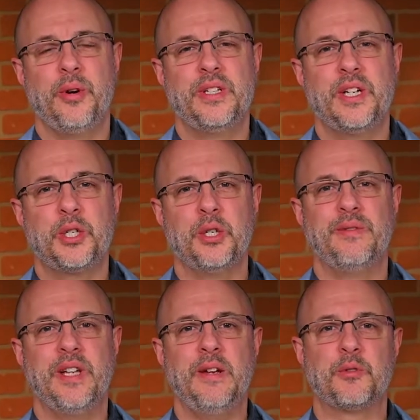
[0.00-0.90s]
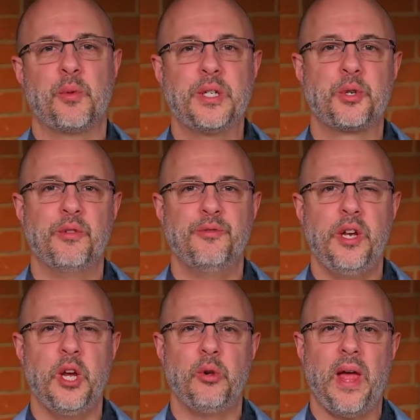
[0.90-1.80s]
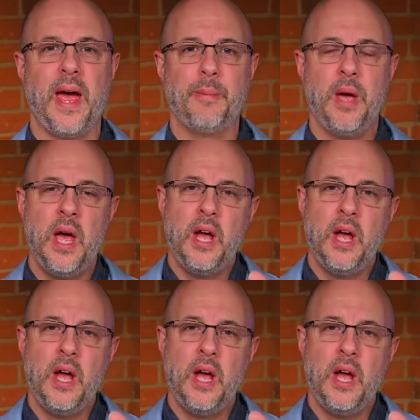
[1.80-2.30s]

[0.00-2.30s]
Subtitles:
edition of Dave's Retro Video Lab,